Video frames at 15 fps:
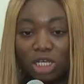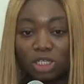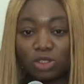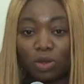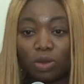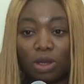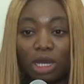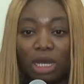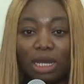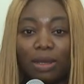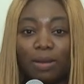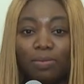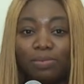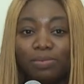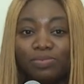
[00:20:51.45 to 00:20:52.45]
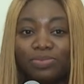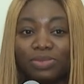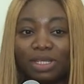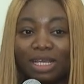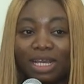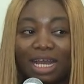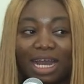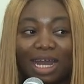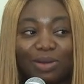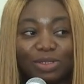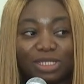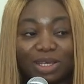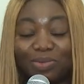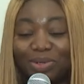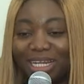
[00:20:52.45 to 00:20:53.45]
So um, I would
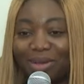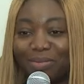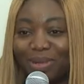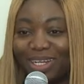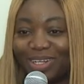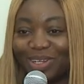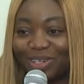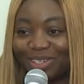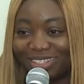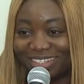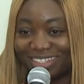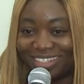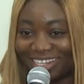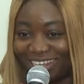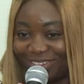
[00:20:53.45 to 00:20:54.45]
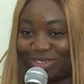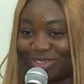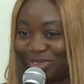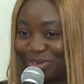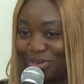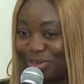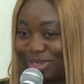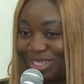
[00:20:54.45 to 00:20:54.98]
say without mentors, there is no,